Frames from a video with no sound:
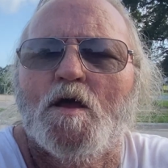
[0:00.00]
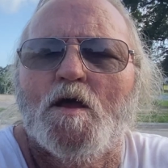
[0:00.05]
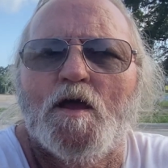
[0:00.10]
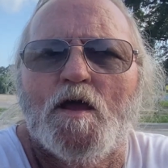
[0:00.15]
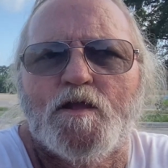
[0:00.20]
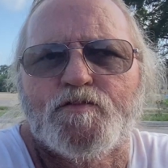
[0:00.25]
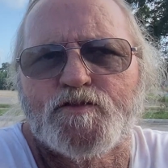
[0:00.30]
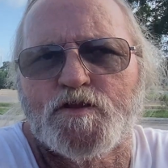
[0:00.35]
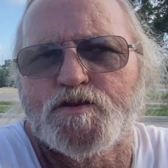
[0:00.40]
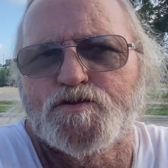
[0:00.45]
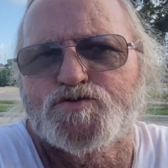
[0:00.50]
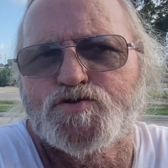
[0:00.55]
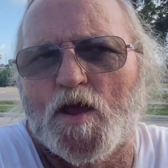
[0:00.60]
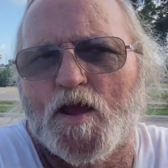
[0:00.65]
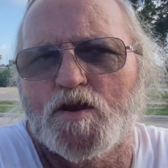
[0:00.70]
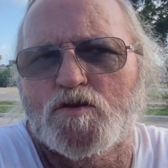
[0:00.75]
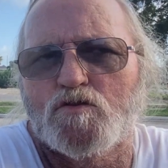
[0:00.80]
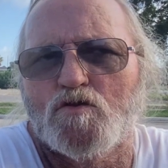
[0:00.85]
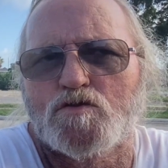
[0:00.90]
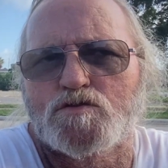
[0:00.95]
And the
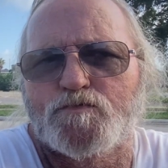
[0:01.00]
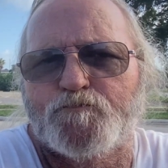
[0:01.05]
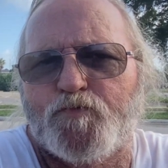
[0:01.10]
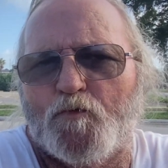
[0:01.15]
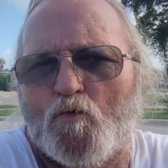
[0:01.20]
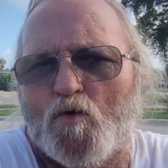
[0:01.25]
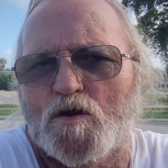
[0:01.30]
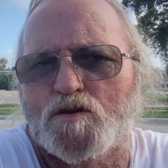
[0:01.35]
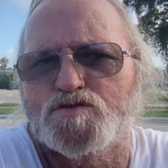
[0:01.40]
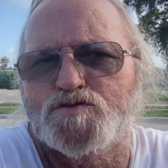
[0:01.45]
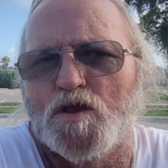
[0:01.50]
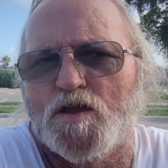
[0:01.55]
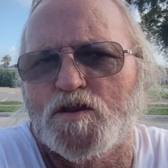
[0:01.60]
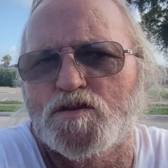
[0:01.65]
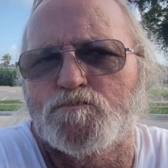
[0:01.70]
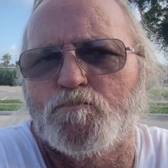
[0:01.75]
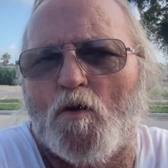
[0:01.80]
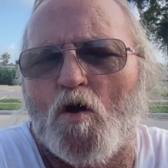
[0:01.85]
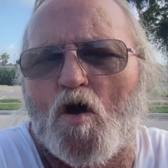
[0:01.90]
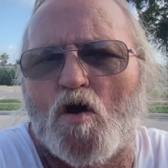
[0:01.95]
injectors, if I want to change
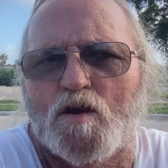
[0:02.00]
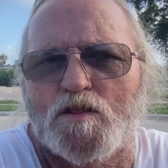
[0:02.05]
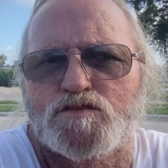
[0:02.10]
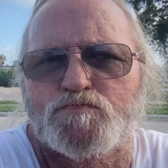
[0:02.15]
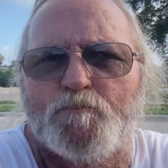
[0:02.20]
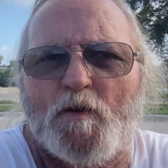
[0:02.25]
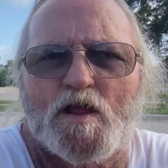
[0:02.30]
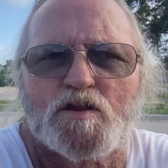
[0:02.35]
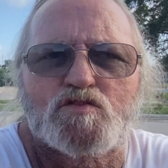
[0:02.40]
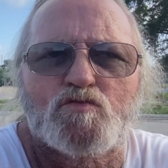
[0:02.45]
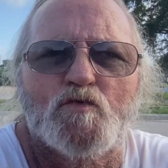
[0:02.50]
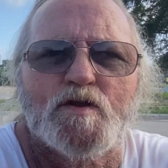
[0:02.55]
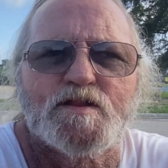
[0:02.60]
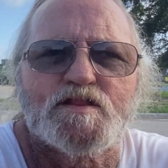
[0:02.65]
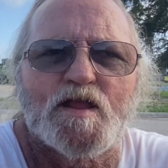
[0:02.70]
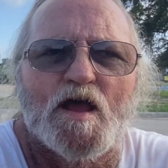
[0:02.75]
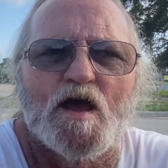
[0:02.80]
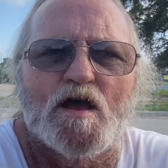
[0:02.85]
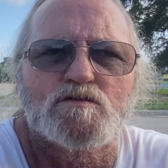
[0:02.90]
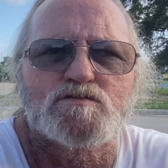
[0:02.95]
them all, that's about
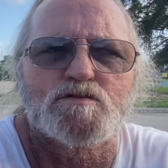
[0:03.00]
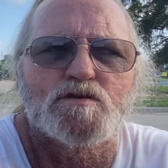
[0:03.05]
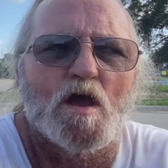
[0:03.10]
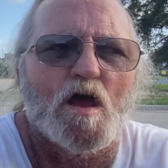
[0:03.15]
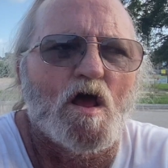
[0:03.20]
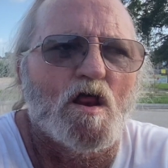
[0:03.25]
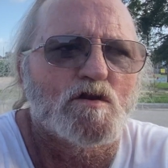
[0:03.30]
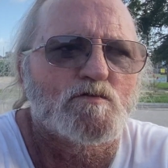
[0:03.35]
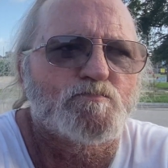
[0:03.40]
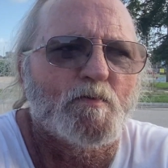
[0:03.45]
$3,000,